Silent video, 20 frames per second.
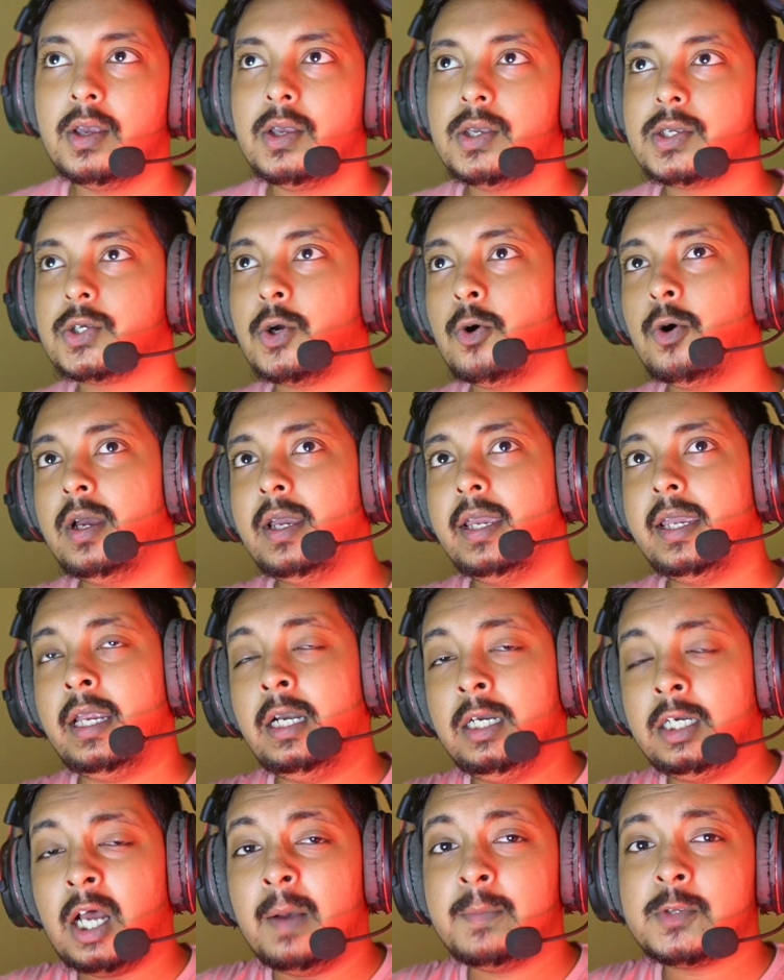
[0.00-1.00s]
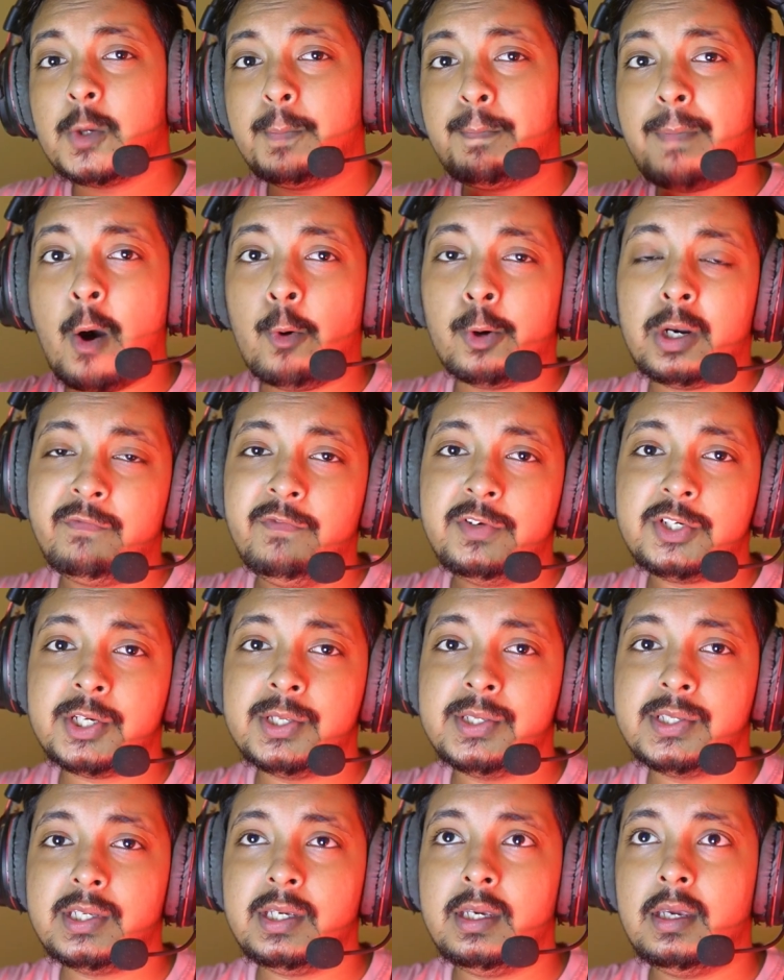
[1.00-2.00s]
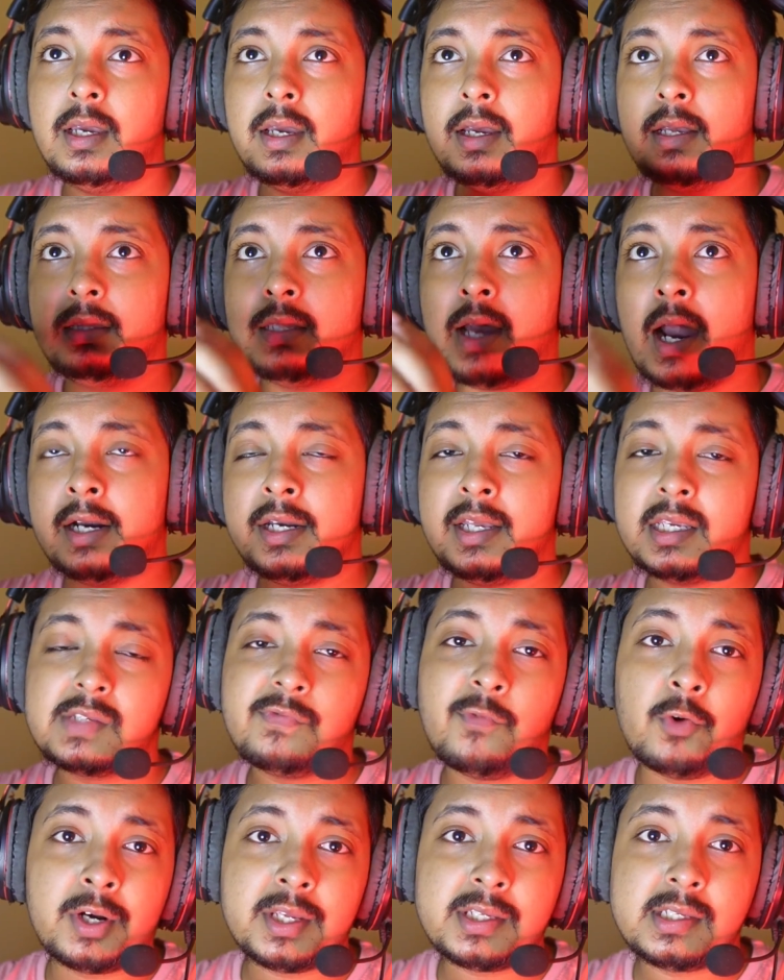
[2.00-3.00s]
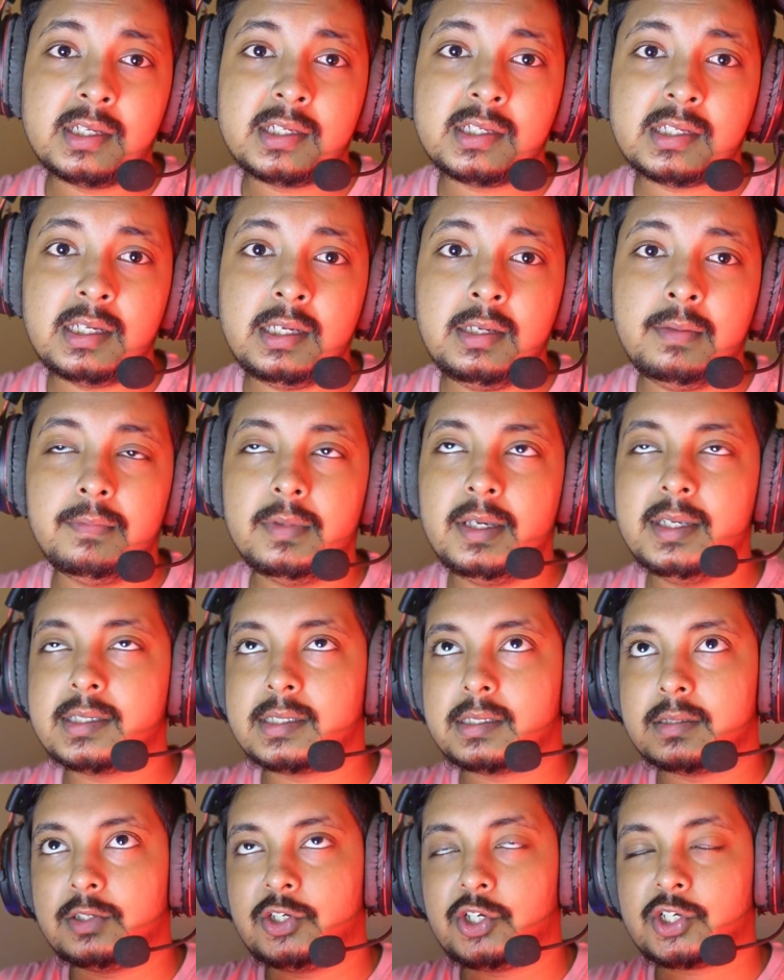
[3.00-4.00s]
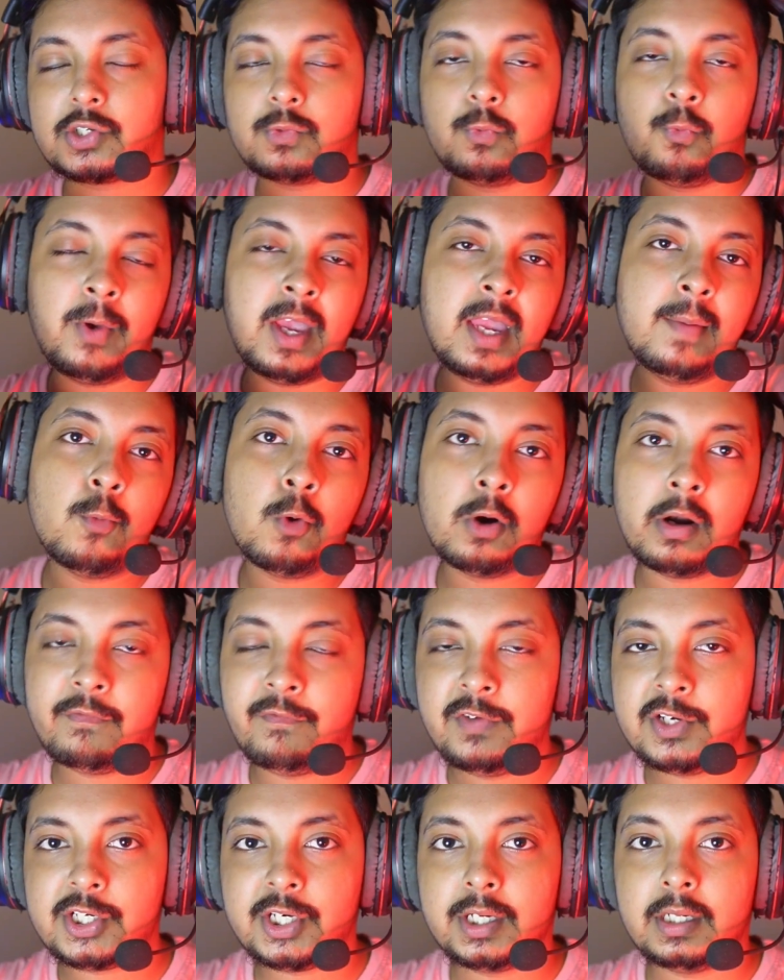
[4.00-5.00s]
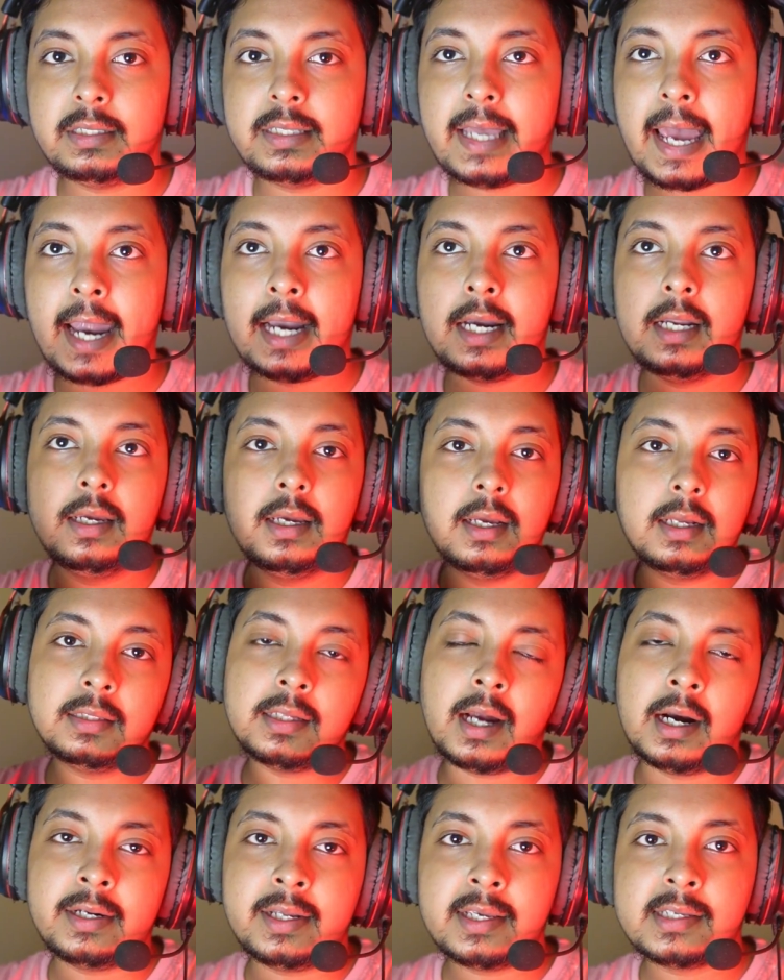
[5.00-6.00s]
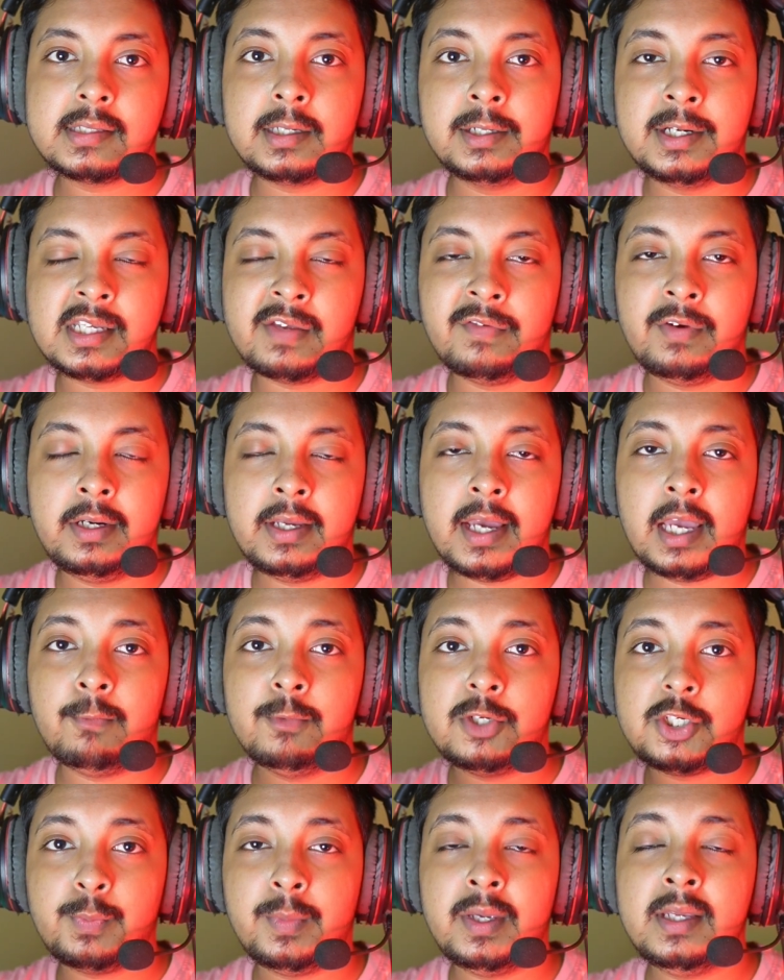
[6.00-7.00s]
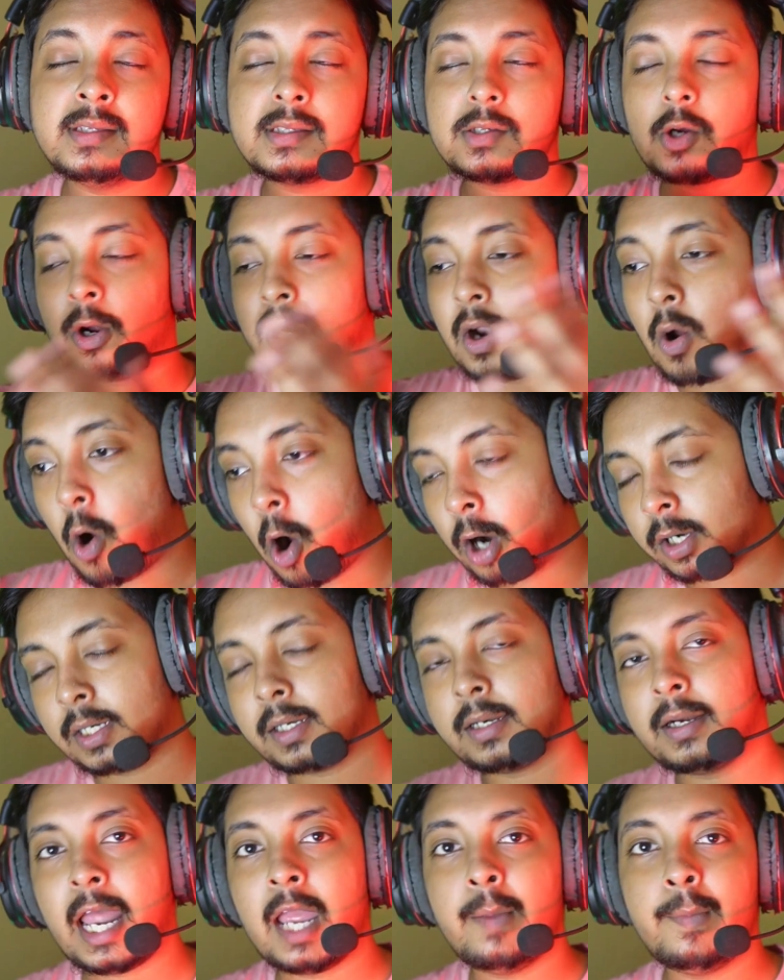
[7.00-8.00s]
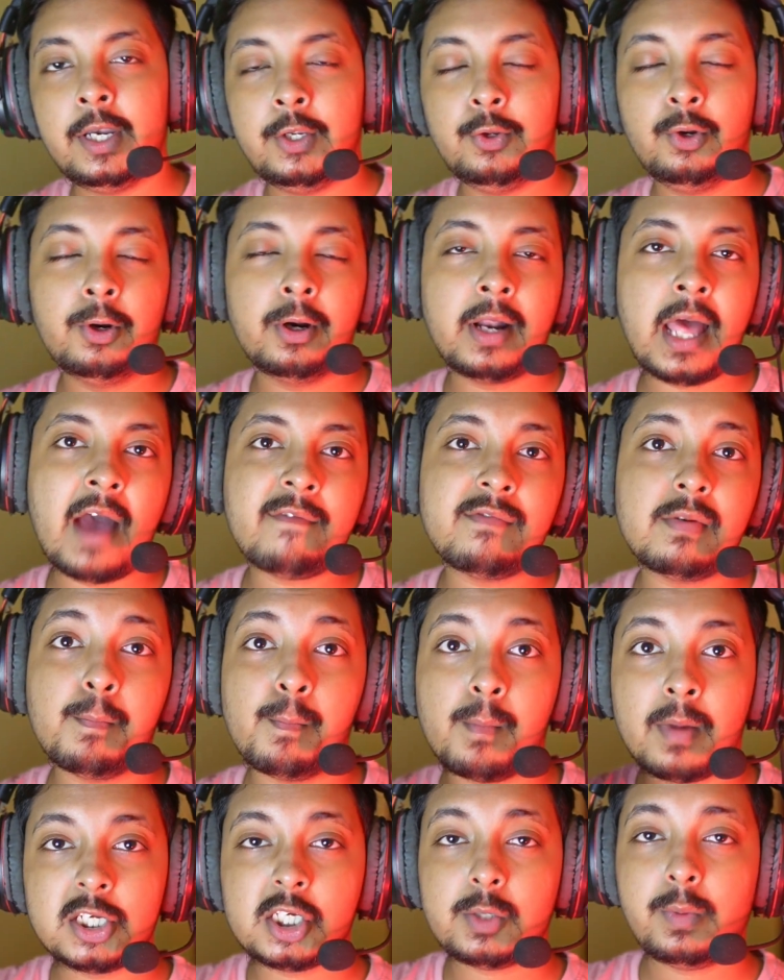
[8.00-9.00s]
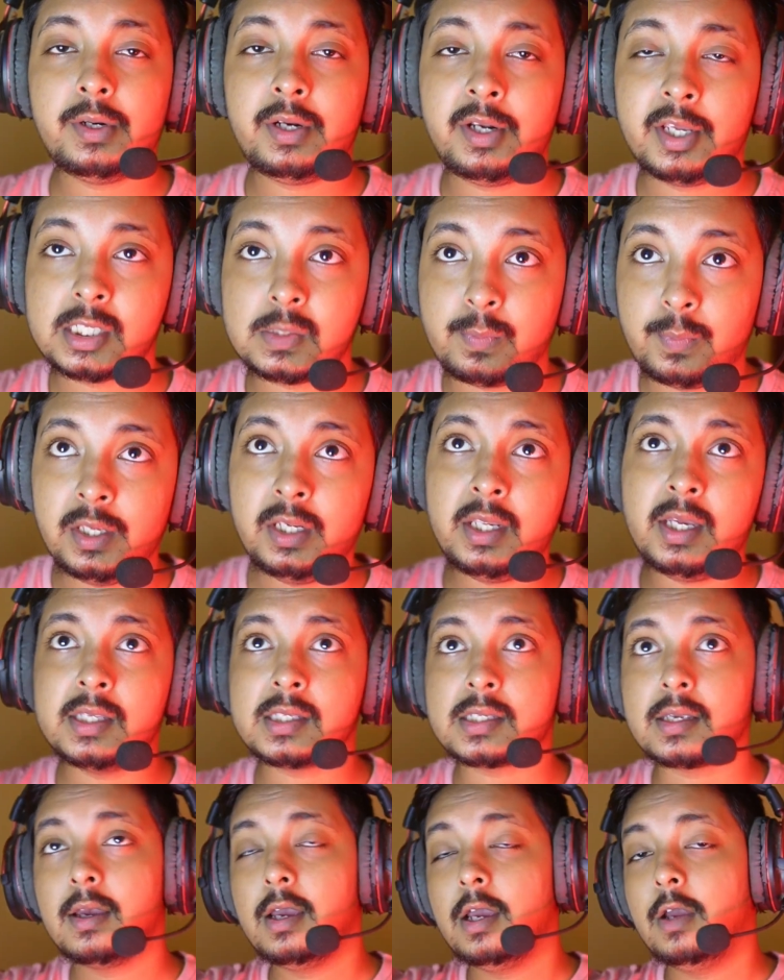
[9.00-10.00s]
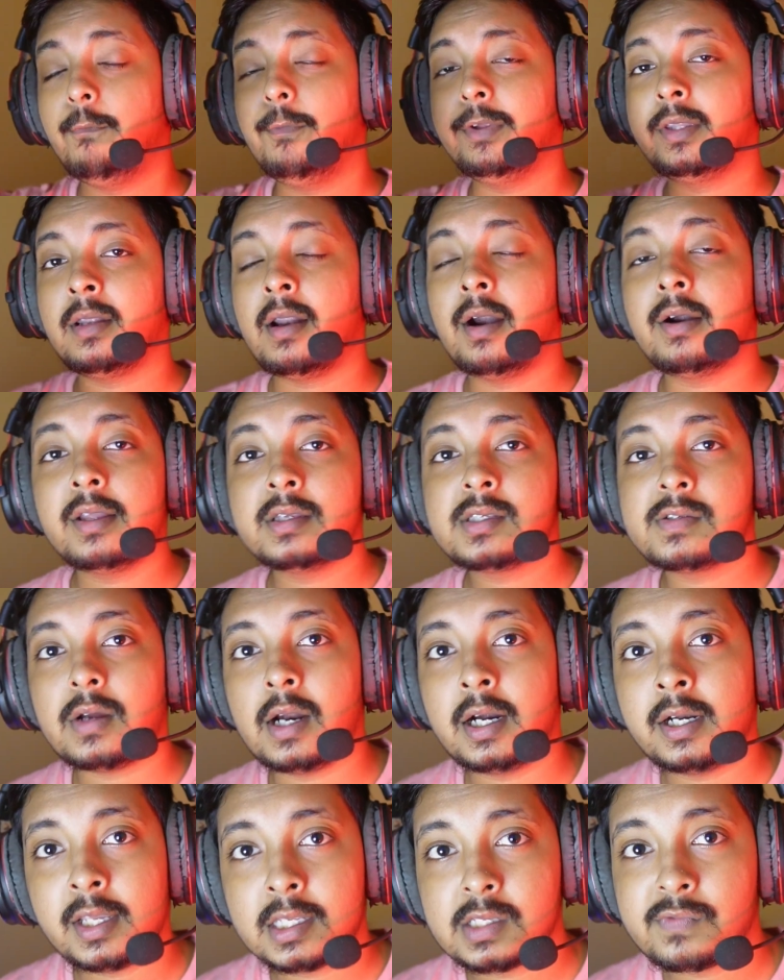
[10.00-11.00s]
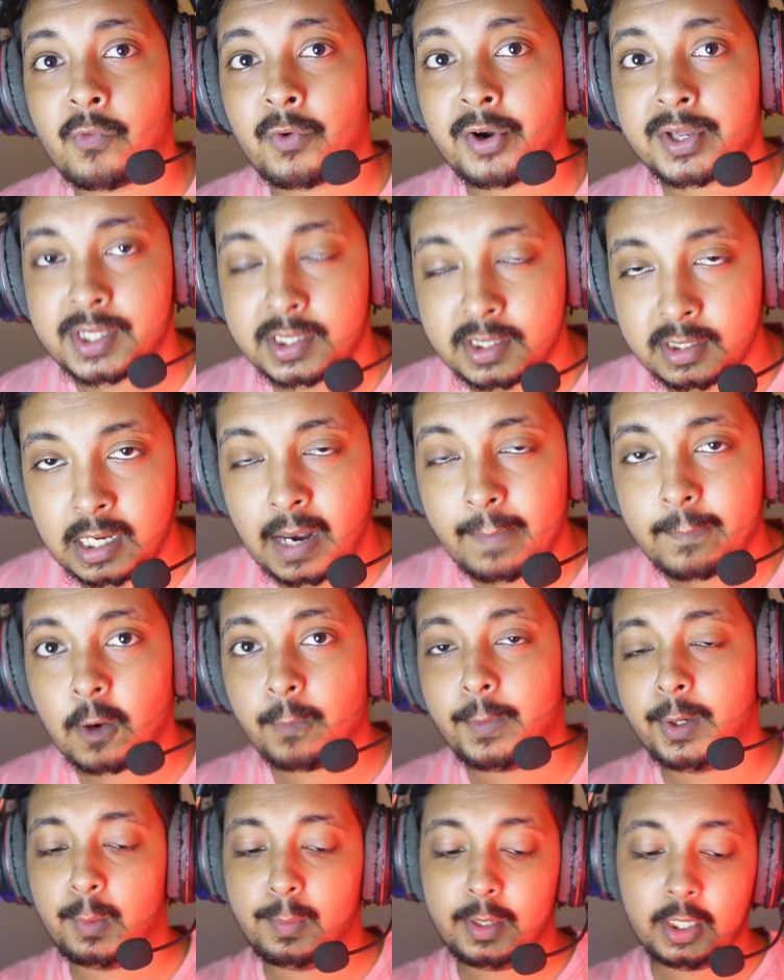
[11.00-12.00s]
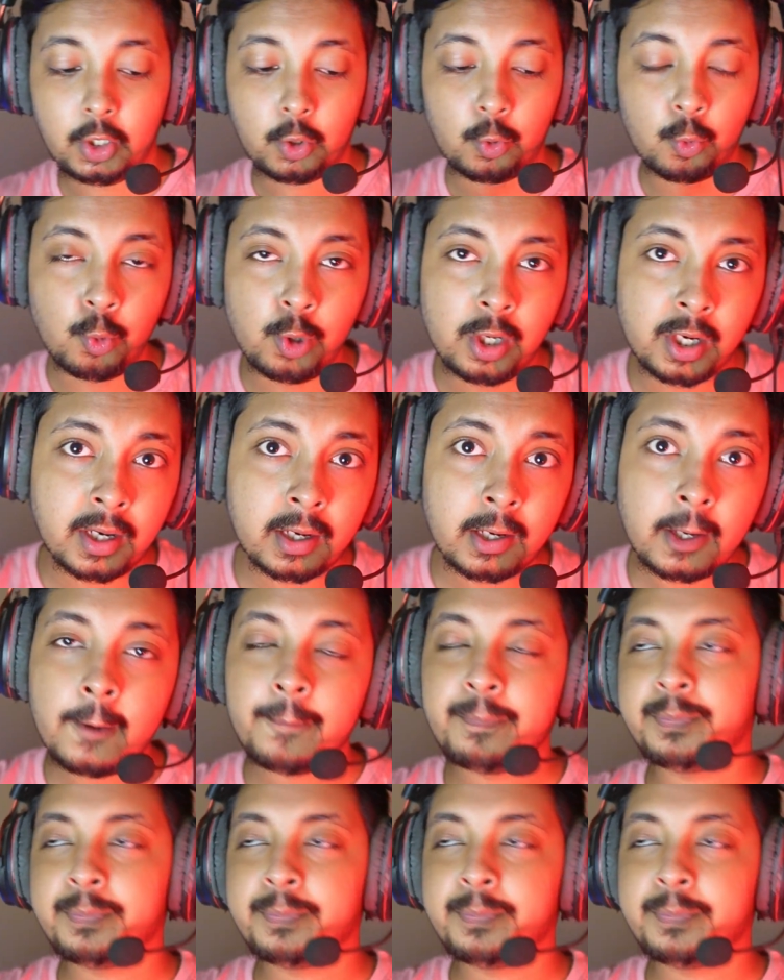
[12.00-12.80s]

So in terms of power efficiency, the RTX 4060 is just way more efficient than the RTX 3070 Ti, which means on hotter climate, you're going to have a much better experience with an RTX 4060 laptop. It will be cooler.